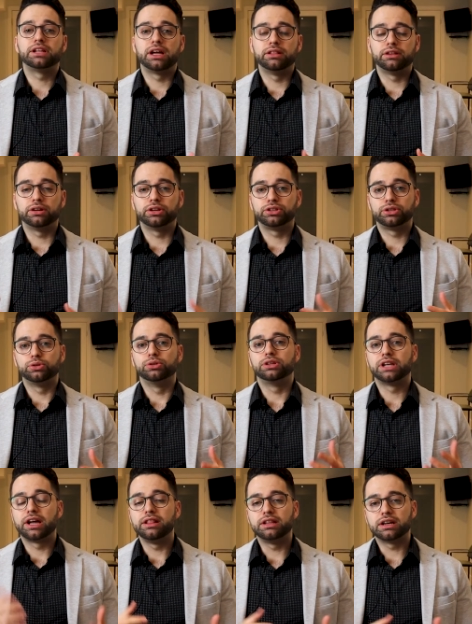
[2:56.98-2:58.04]
lender to
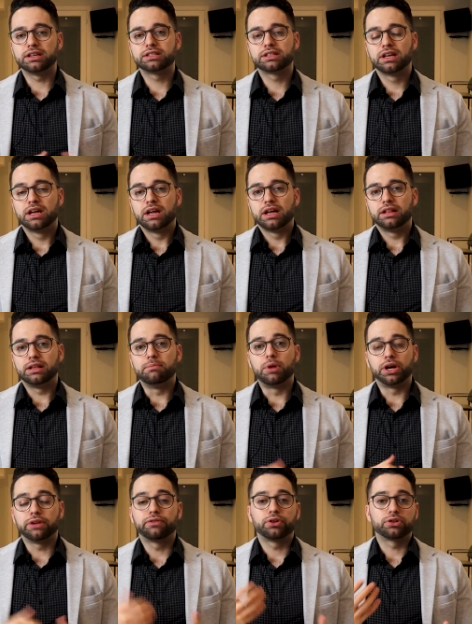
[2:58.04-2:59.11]
lend us the
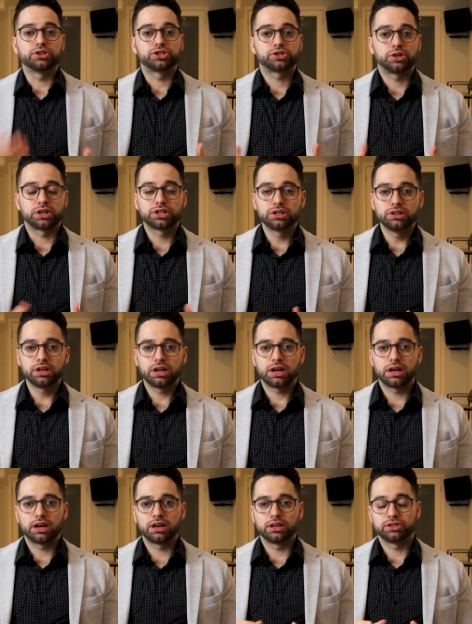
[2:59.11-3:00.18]
money for construction,
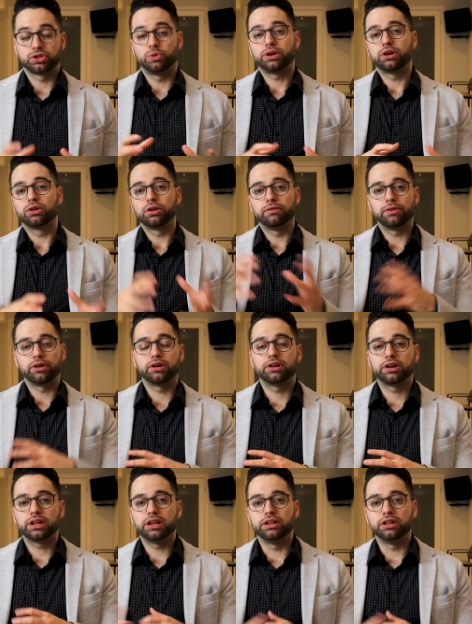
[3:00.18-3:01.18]
so we could convert it